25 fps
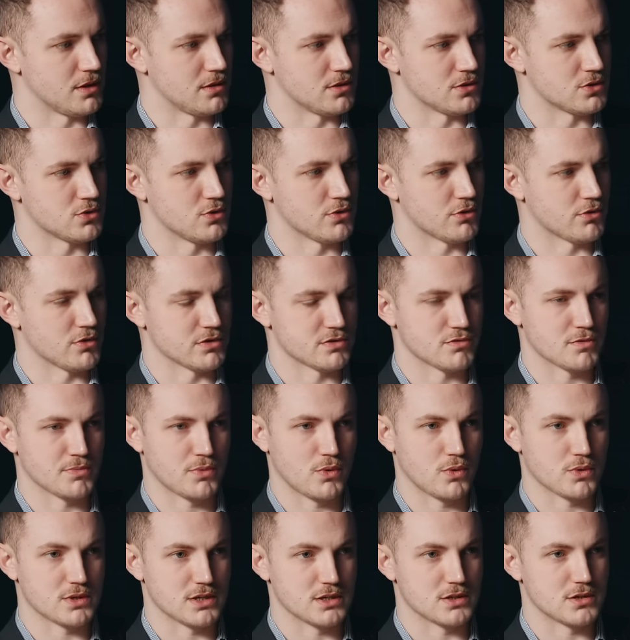The Shawcross
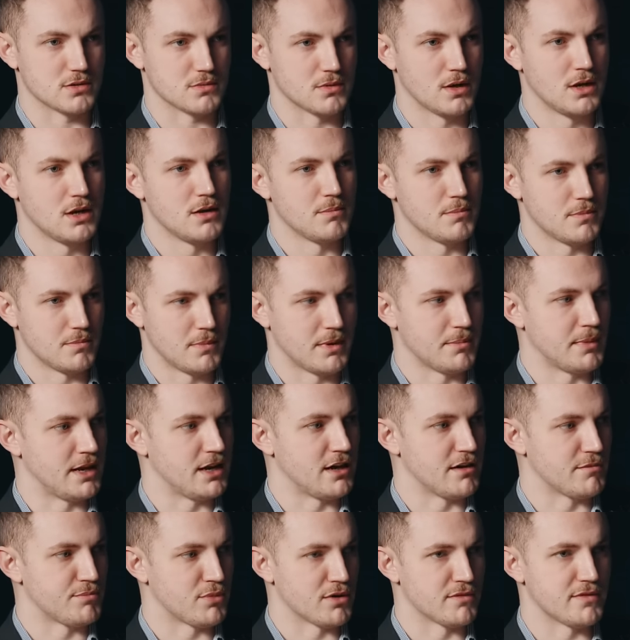report into
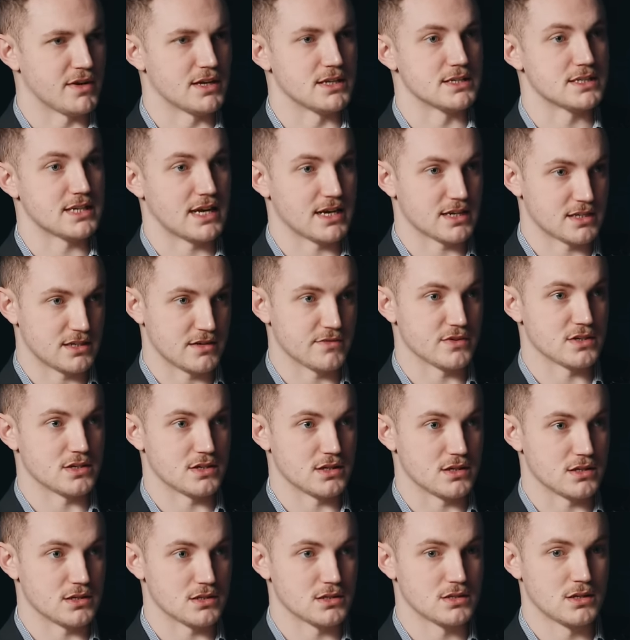many of Prevent's
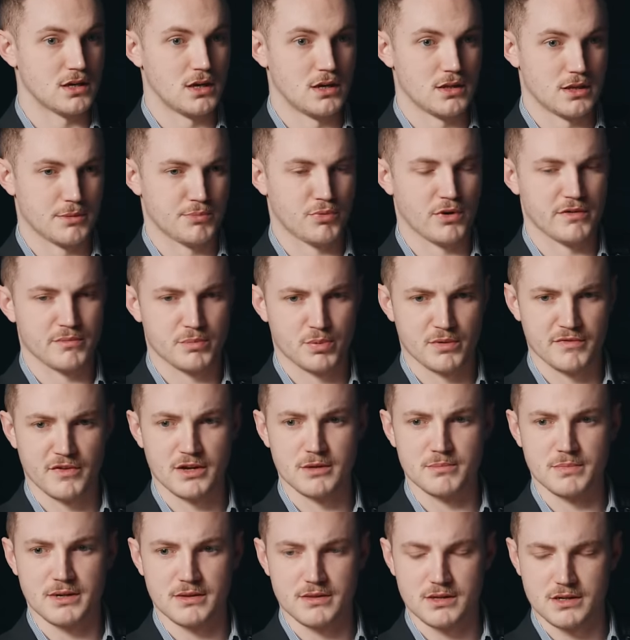activities, the
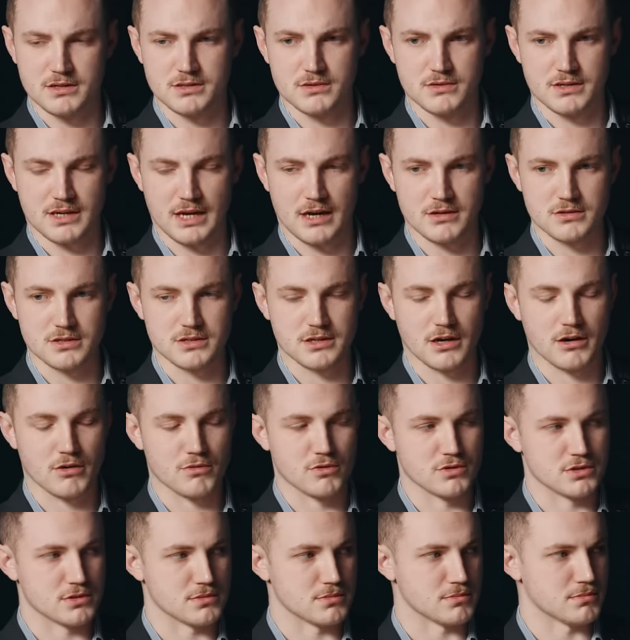Prevent being the
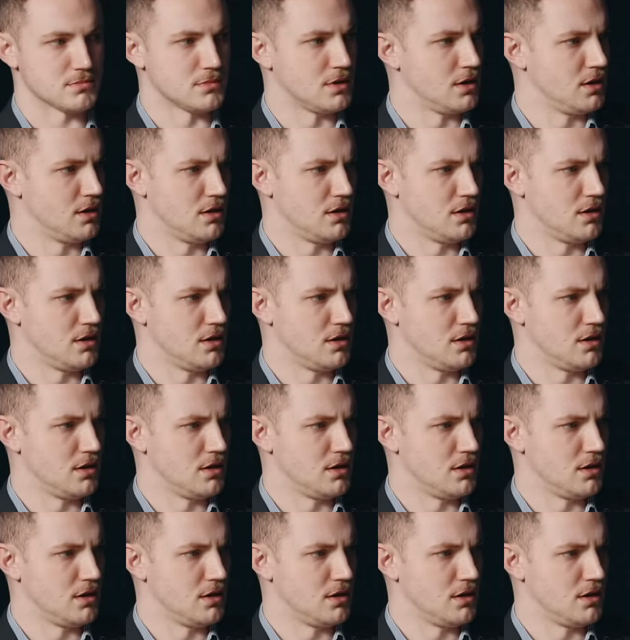counterterrorism